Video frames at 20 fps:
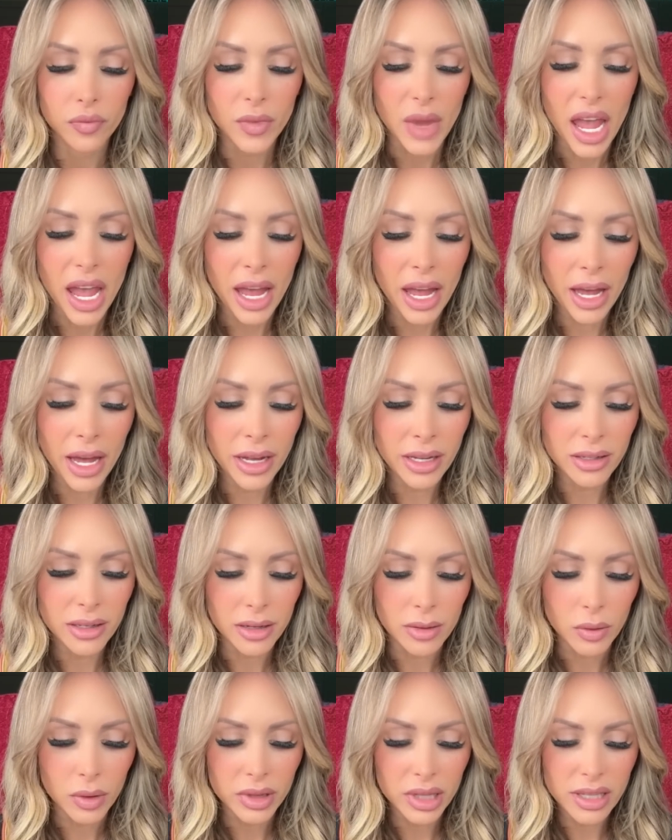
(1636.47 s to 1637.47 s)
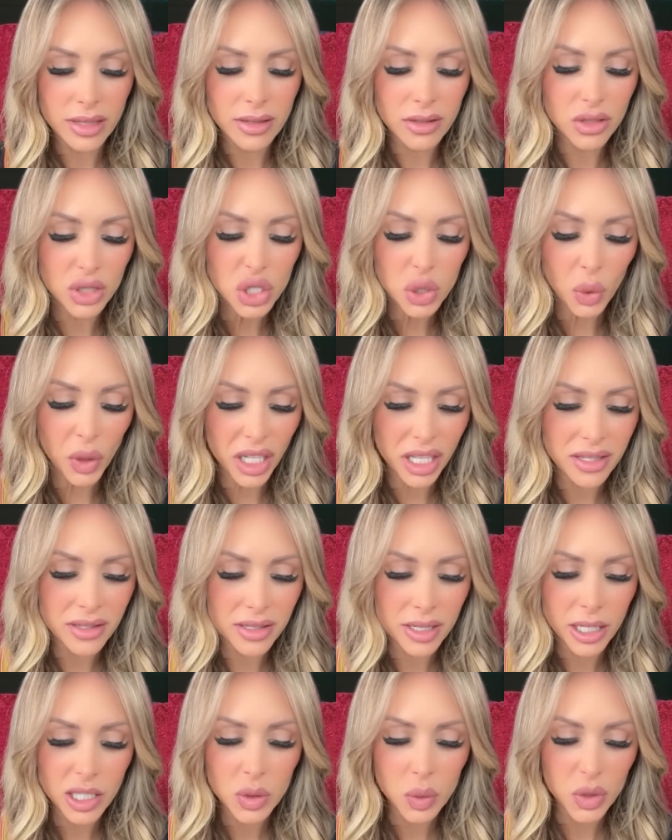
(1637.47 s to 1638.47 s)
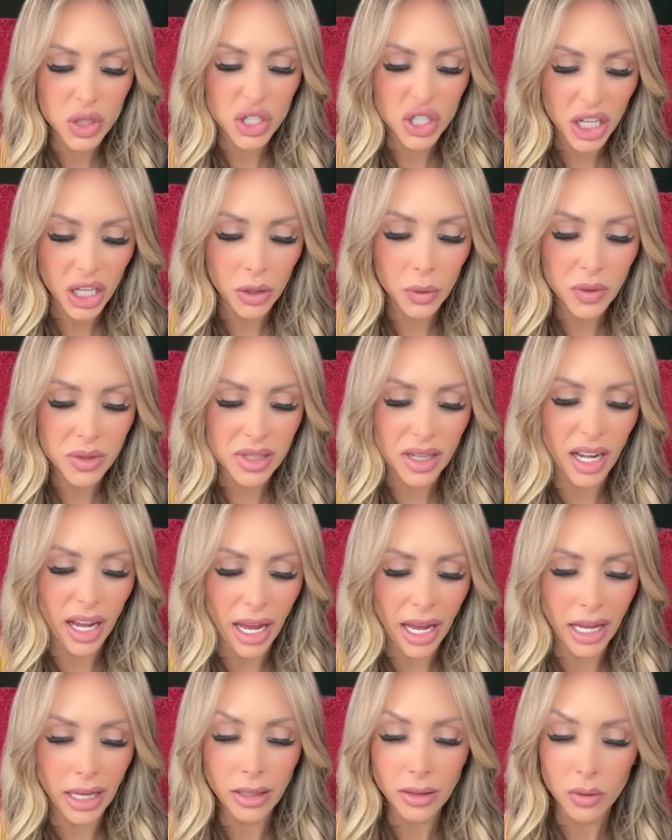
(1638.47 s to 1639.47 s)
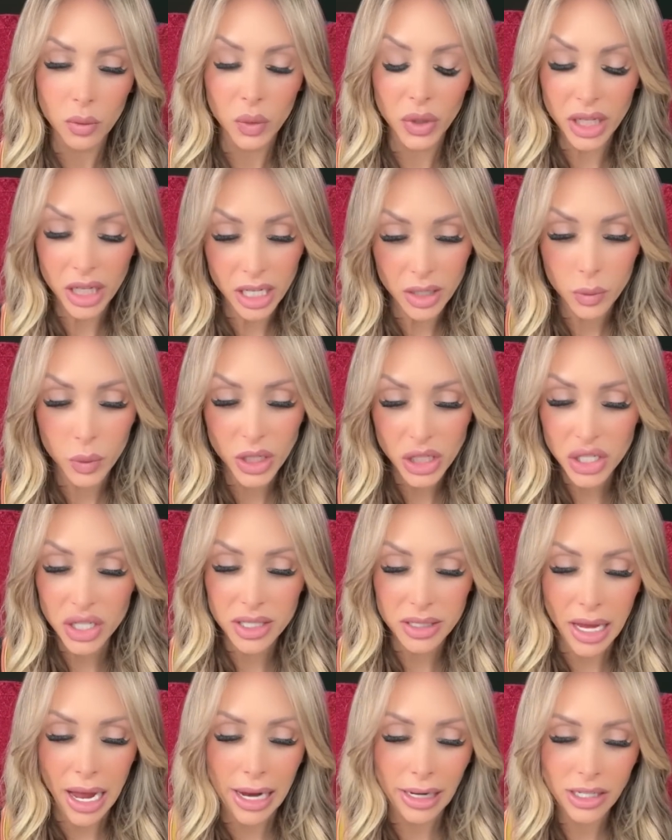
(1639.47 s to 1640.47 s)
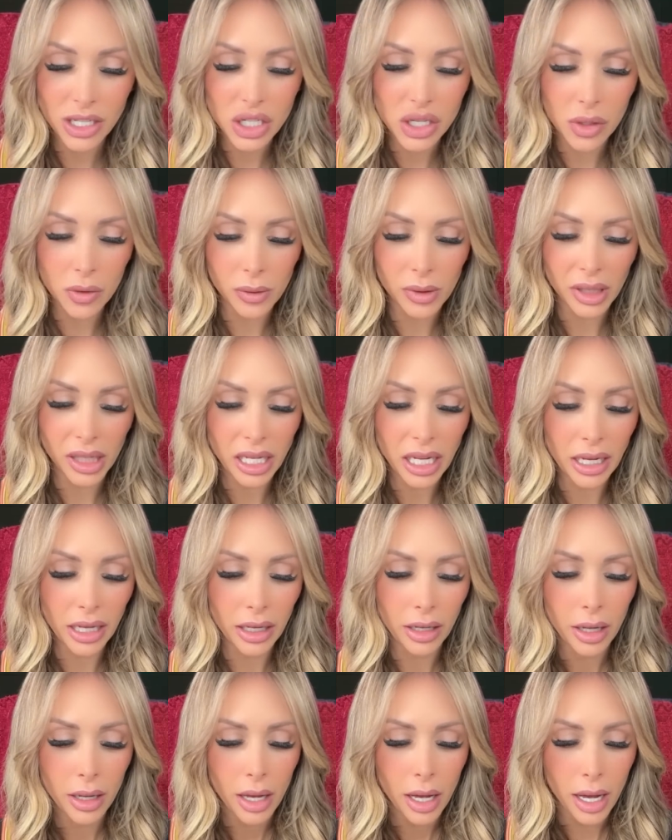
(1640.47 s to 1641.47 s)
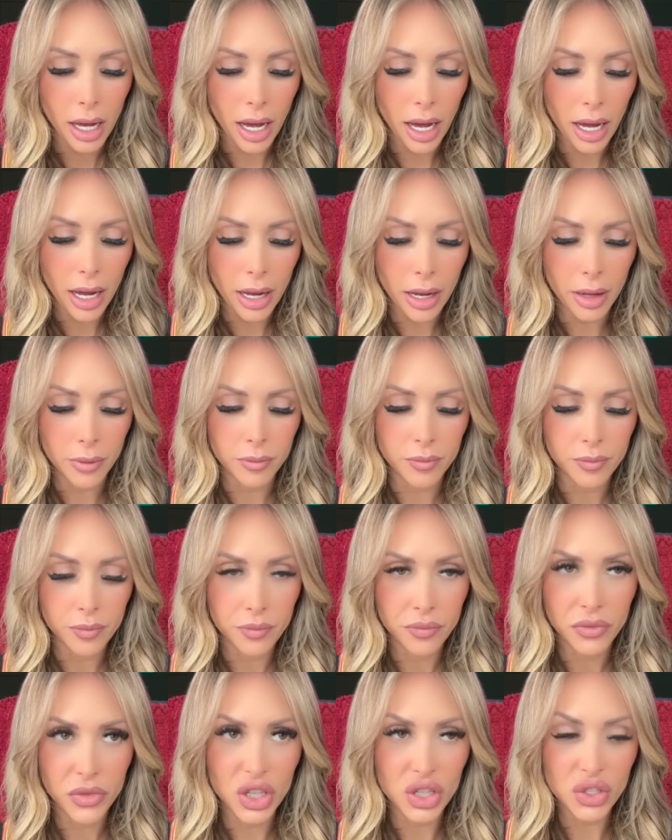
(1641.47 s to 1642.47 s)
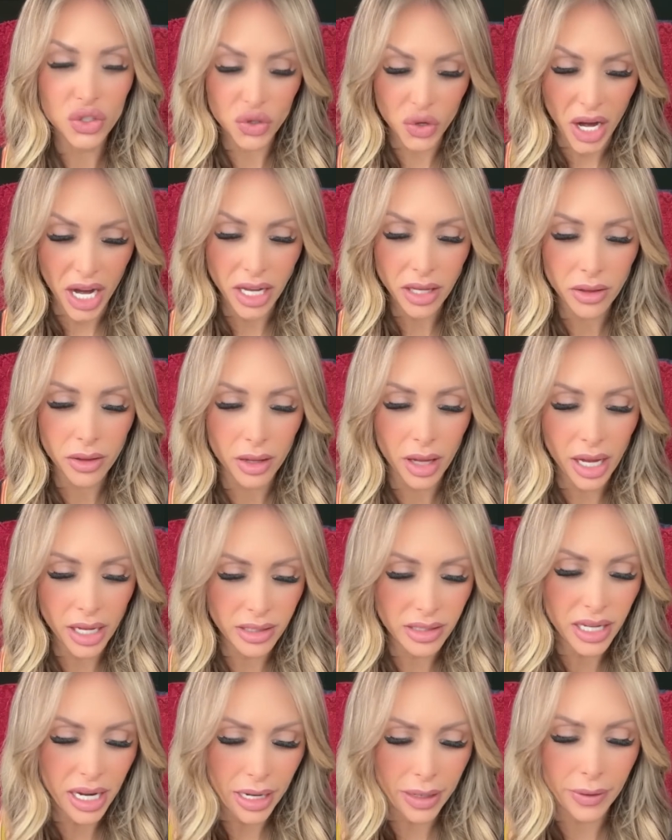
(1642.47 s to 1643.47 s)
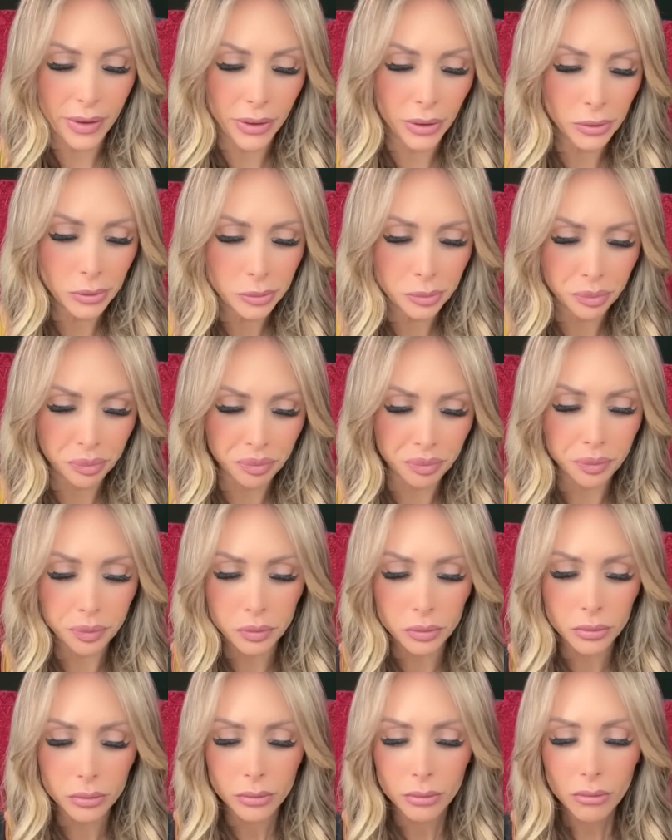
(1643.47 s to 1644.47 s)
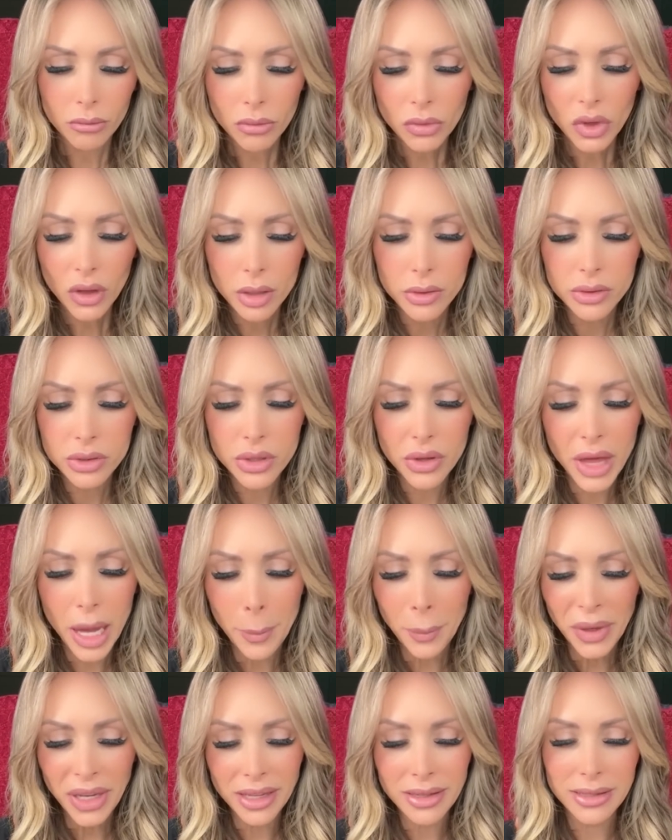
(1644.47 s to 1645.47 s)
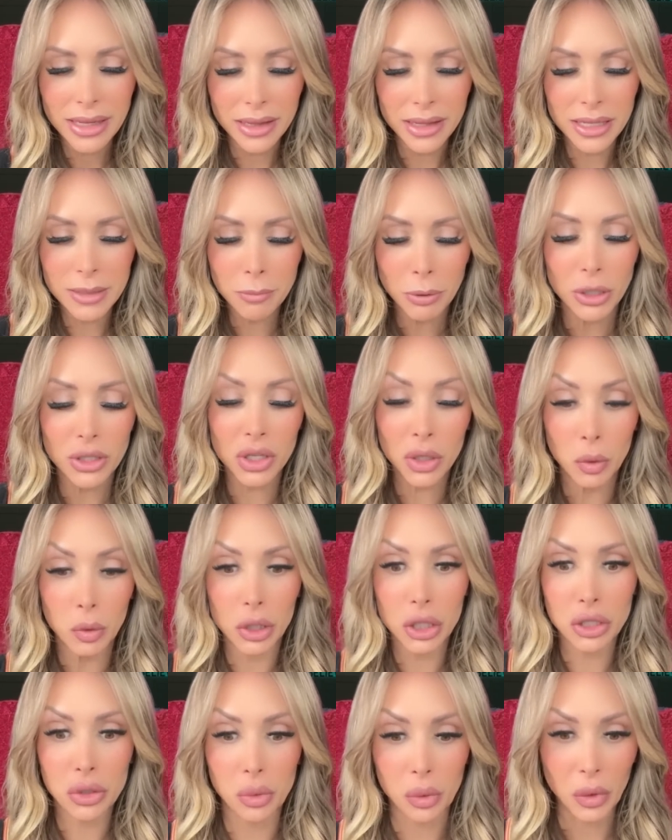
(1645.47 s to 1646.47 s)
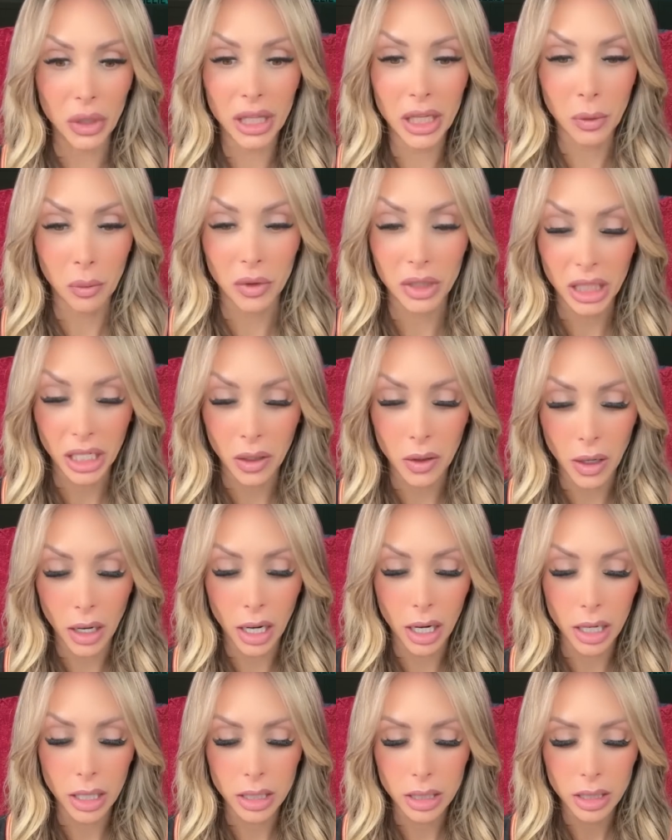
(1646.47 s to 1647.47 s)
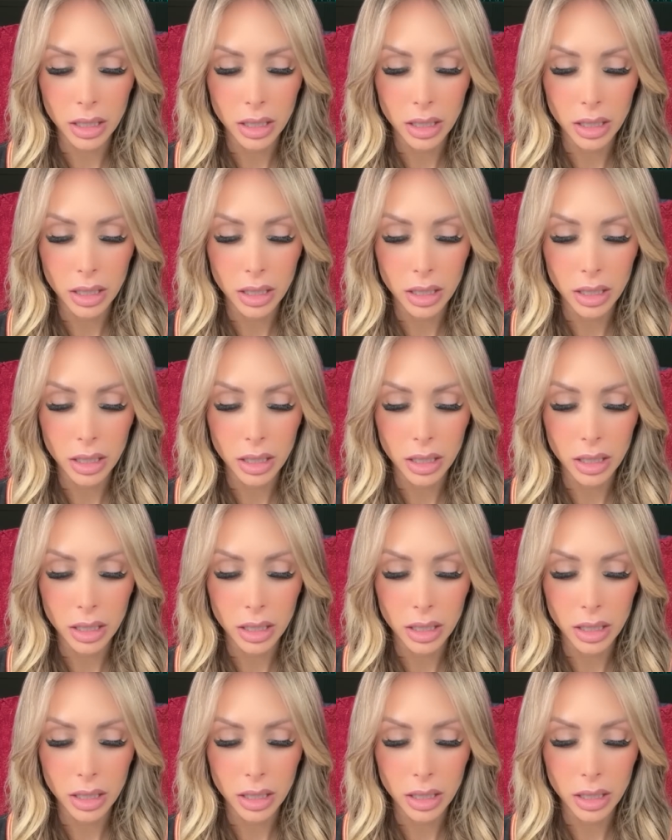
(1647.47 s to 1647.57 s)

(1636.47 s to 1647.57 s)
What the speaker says: And this is a 26, which equals an 8, which is actually the strength in tarot. So that being said, this person worked really, really hard.